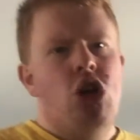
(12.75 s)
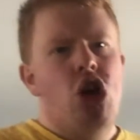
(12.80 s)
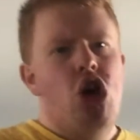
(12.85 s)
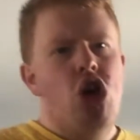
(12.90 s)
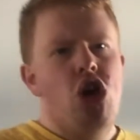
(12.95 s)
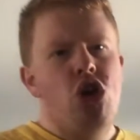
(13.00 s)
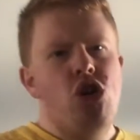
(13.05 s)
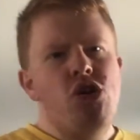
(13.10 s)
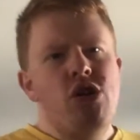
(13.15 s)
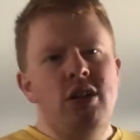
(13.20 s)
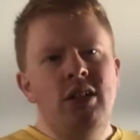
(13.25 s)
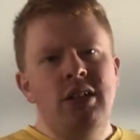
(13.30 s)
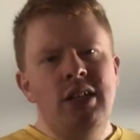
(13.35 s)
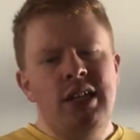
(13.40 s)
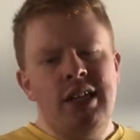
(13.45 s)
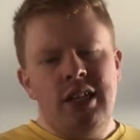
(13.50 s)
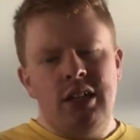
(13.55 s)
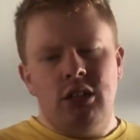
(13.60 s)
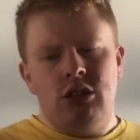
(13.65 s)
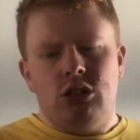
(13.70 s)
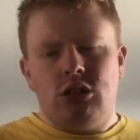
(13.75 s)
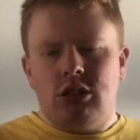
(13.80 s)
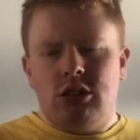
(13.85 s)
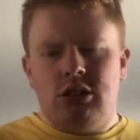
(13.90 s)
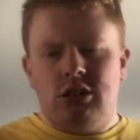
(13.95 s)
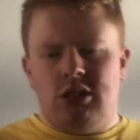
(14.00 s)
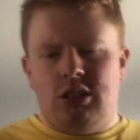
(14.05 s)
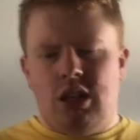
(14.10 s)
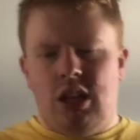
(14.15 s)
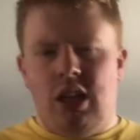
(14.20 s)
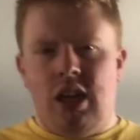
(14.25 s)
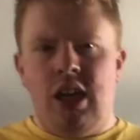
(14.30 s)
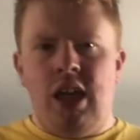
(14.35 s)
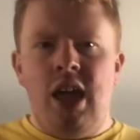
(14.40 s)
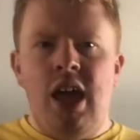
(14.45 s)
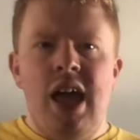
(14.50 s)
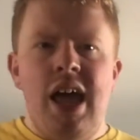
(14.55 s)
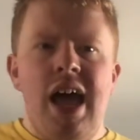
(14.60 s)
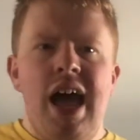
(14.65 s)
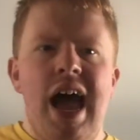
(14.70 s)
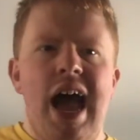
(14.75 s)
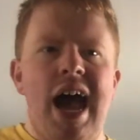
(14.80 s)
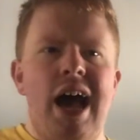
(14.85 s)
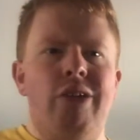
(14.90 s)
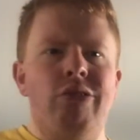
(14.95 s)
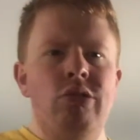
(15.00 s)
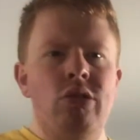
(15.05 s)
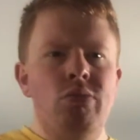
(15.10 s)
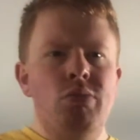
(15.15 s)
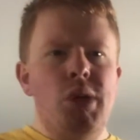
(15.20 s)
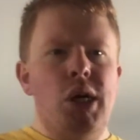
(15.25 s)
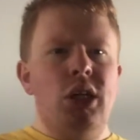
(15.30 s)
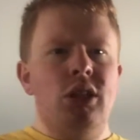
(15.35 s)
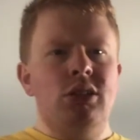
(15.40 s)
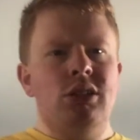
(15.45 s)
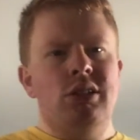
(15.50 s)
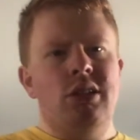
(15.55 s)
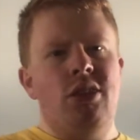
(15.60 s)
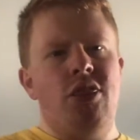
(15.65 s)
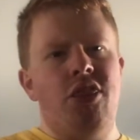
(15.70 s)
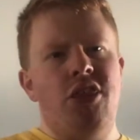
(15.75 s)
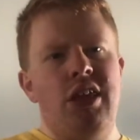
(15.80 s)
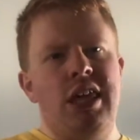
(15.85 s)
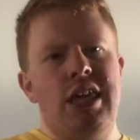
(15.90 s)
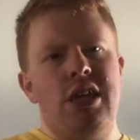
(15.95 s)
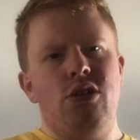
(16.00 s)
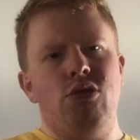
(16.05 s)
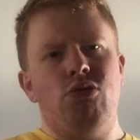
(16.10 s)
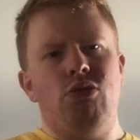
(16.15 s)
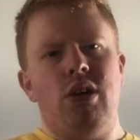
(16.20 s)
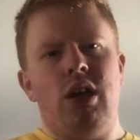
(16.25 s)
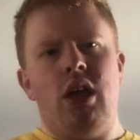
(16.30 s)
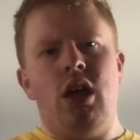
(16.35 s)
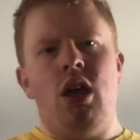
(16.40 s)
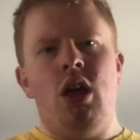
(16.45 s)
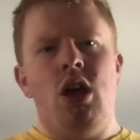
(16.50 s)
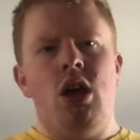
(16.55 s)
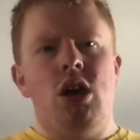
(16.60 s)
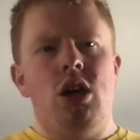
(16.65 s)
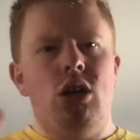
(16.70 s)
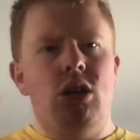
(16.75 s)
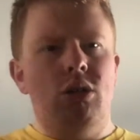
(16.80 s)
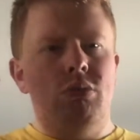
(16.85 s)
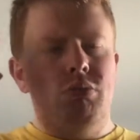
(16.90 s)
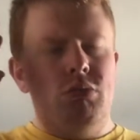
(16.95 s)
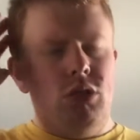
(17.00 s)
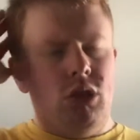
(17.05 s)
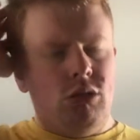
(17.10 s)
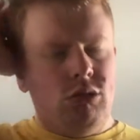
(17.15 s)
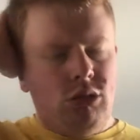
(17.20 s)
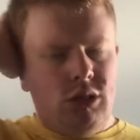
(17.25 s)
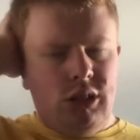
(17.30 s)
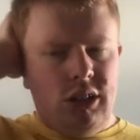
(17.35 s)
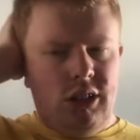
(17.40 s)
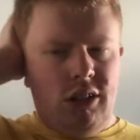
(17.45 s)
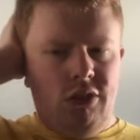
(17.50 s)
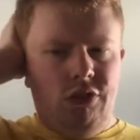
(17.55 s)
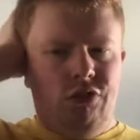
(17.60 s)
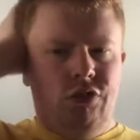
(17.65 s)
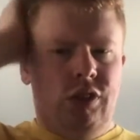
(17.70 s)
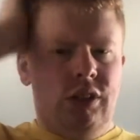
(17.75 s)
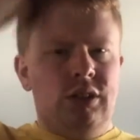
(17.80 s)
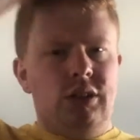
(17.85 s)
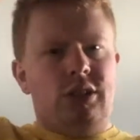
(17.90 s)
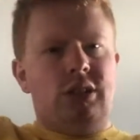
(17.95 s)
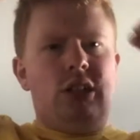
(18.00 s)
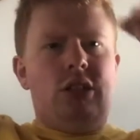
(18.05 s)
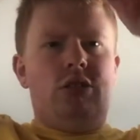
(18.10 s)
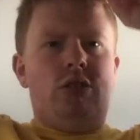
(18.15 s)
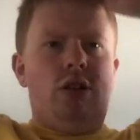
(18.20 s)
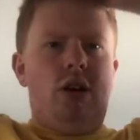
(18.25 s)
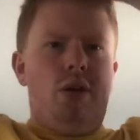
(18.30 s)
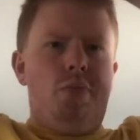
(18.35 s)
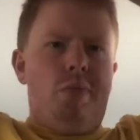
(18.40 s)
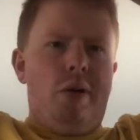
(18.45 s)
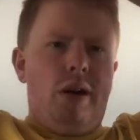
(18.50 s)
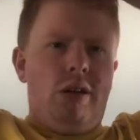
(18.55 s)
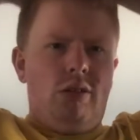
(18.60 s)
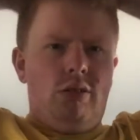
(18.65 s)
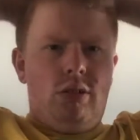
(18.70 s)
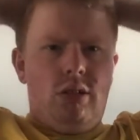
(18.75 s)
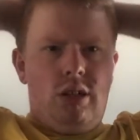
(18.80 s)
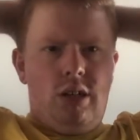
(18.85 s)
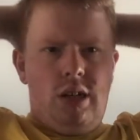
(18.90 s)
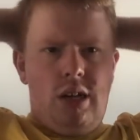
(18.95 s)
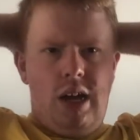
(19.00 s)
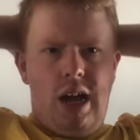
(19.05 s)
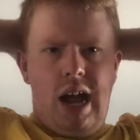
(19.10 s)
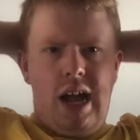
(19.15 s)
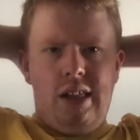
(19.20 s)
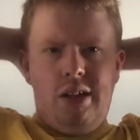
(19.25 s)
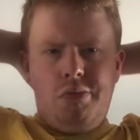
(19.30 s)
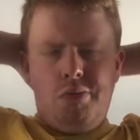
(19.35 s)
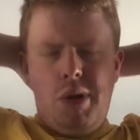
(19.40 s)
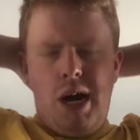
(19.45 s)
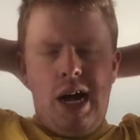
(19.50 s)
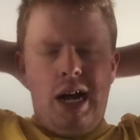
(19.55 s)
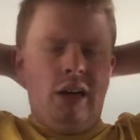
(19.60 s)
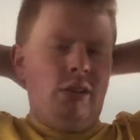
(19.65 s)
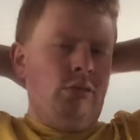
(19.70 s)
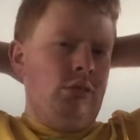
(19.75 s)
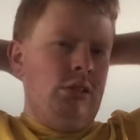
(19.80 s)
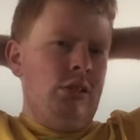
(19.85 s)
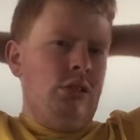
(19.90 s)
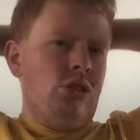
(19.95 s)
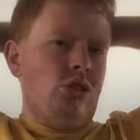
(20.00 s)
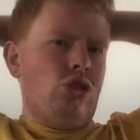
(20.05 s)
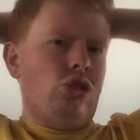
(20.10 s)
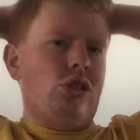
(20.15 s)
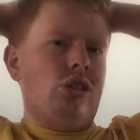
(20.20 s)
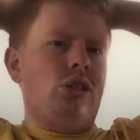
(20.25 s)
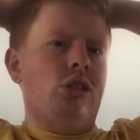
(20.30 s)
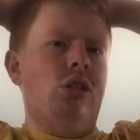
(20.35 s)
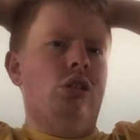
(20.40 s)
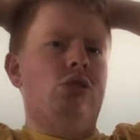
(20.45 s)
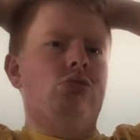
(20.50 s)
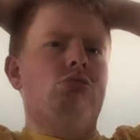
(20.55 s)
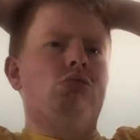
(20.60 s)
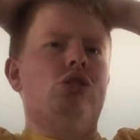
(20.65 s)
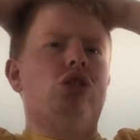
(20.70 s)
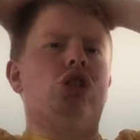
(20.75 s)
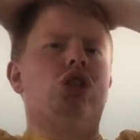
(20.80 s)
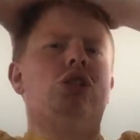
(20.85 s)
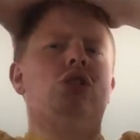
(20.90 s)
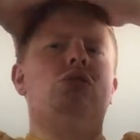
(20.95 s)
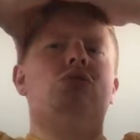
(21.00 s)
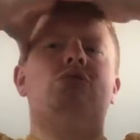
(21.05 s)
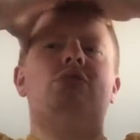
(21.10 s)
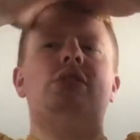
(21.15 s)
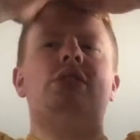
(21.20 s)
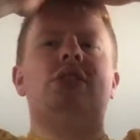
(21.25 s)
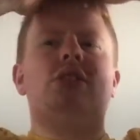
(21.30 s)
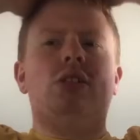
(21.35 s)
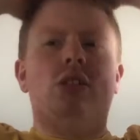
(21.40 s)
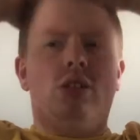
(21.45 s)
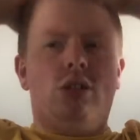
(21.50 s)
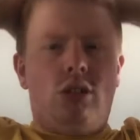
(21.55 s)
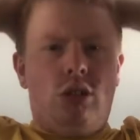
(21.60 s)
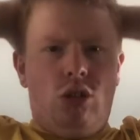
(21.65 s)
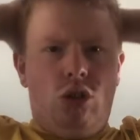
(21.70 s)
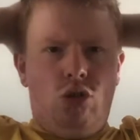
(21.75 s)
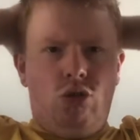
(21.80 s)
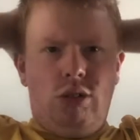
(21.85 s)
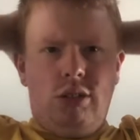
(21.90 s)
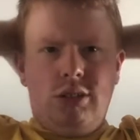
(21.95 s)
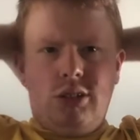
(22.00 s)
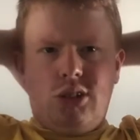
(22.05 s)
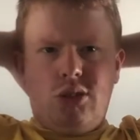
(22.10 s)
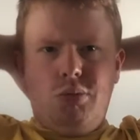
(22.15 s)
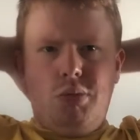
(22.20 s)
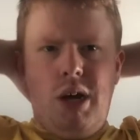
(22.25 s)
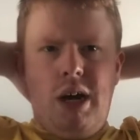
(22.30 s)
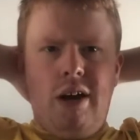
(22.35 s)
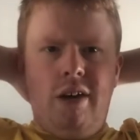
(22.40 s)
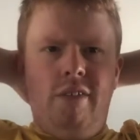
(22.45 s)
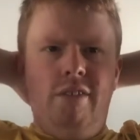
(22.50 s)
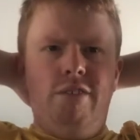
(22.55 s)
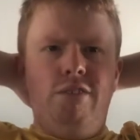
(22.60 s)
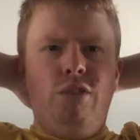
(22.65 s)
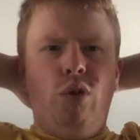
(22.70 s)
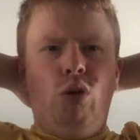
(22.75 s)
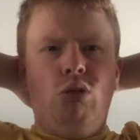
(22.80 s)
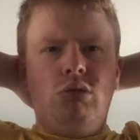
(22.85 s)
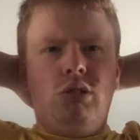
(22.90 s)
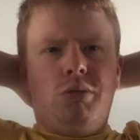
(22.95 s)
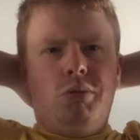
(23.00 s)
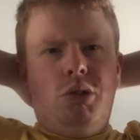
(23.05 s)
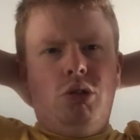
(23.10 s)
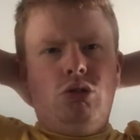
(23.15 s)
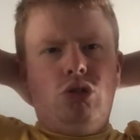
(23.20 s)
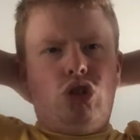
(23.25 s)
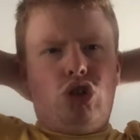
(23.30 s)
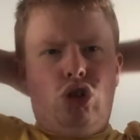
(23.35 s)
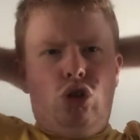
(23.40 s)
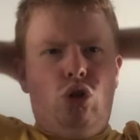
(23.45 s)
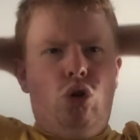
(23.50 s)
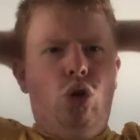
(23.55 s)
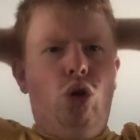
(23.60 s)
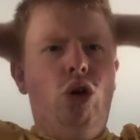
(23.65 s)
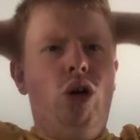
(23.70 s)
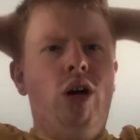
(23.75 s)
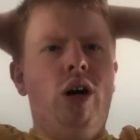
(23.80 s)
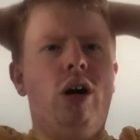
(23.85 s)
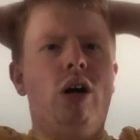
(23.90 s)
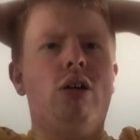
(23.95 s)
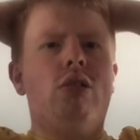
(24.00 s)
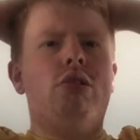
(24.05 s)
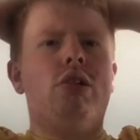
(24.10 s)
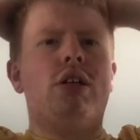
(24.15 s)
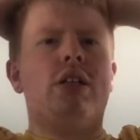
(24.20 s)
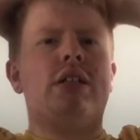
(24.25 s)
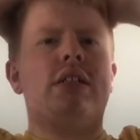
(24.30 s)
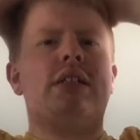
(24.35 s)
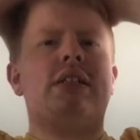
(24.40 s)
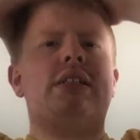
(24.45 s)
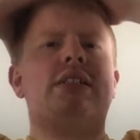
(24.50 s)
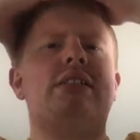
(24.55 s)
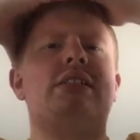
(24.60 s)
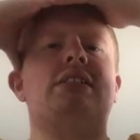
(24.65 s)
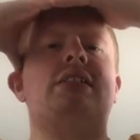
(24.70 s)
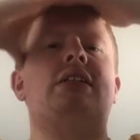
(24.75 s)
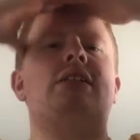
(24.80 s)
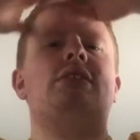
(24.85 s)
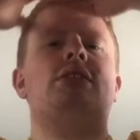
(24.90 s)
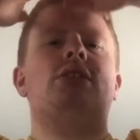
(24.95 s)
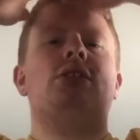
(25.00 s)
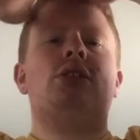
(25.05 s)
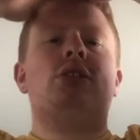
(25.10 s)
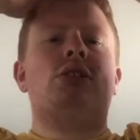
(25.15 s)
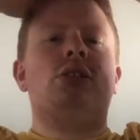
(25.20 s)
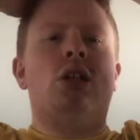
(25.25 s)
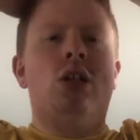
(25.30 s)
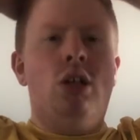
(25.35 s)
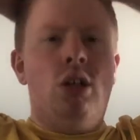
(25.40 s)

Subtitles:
earlier today, Harry Potter Theory uploaded a video about an apparent Russian wizard who inspired Voldemort's Horcruxes.